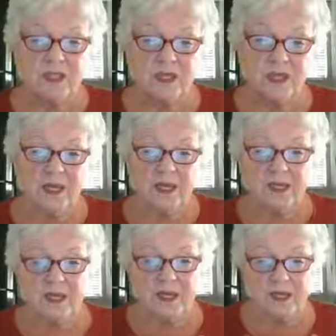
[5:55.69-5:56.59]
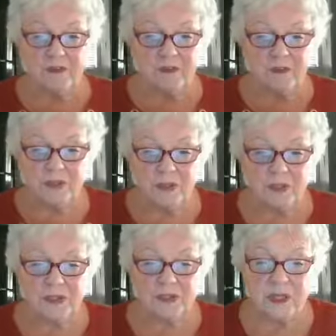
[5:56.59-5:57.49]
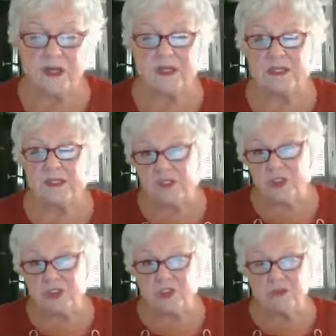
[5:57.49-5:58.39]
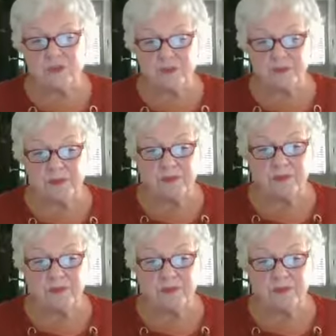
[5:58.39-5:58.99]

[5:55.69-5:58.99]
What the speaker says: and 500,000 die each year from it.